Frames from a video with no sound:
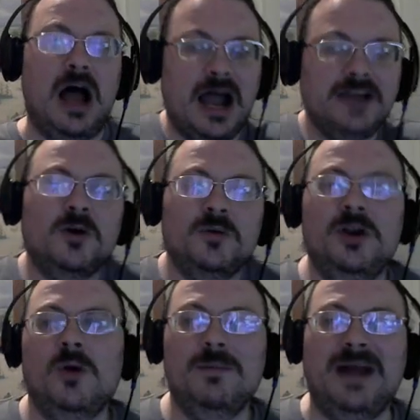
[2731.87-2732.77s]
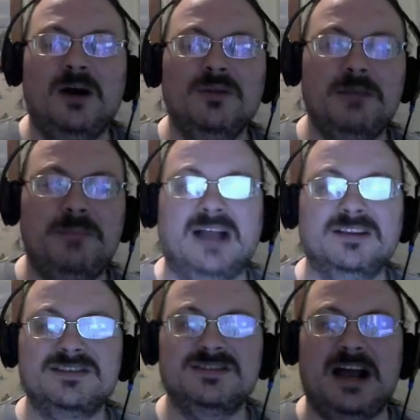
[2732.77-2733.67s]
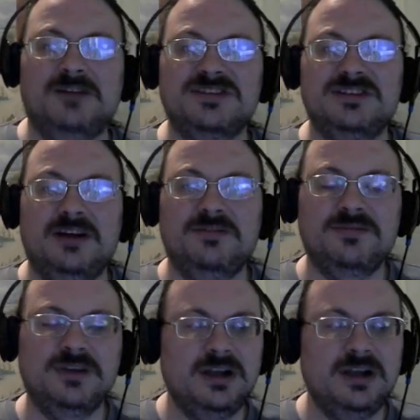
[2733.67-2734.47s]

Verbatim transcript: I don't know about, that balances out stuff.